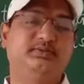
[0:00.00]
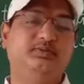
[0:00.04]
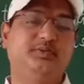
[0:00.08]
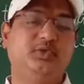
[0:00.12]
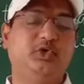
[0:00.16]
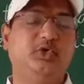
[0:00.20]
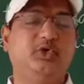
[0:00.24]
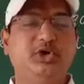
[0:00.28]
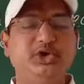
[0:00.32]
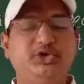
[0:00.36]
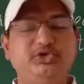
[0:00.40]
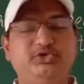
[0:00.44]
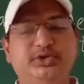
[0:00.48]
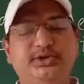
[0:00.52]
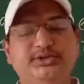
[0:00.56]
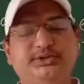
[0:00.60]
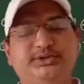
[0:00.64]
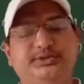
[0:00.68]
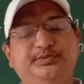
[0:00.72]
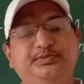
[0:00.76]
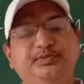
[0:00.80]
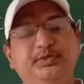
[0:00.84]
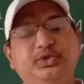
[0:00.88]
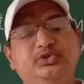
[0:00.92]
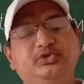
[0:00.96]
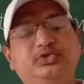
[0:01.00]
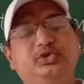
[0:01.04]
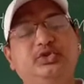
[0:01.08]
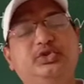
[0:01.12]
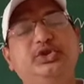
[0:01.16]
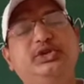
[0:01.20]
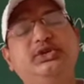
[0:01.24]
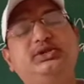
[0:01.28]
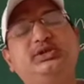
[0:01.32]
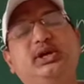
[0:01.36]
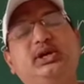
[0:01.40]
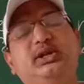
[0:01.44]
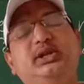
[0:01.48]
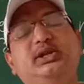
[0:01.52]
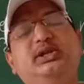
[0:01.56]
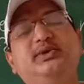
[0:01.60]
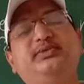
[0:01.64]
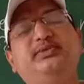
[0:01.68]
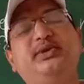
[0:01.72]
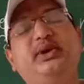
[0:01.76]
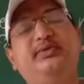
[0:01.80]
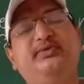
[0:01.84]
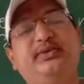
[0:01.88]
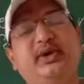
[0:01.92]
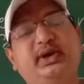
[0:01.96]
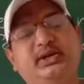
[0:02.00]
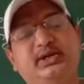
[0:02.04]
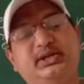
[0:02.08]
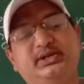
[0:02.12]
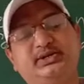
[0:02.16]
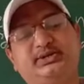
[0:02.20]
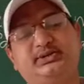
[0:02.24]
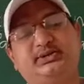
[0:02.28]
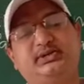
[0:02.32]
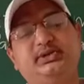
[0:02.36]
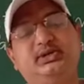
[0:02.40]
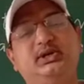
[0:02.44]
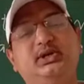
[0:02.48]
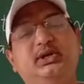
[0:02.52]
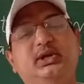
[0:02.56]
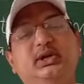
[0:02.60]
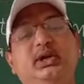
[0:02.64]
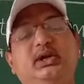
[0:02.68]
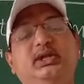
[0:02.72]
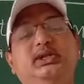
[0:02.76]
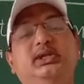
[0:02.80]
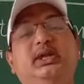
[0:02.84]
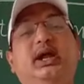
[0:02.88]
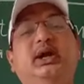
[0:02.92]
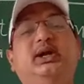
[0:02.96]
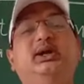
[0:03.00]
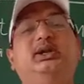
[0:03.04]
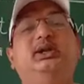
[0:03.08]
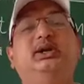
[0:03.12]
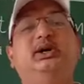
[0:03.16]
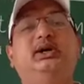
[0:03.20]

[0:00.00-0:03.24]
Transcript: Okay, students. So these are the different factors that